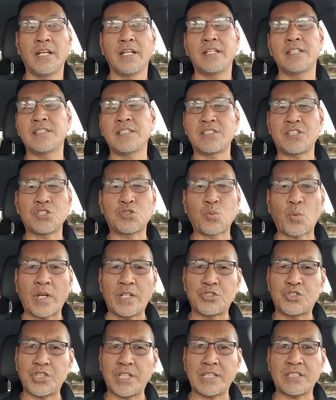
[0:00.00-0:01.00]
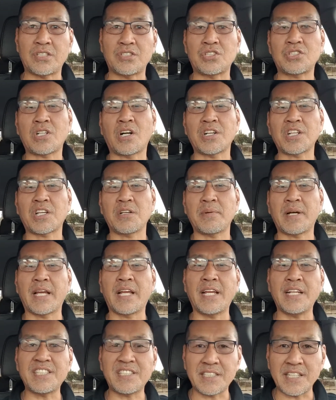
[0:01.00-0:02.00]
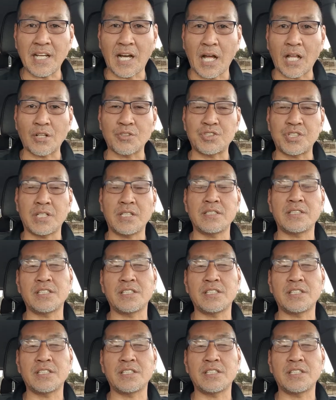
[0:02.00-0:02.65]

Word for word: And this is when Jesus is talking about his theology.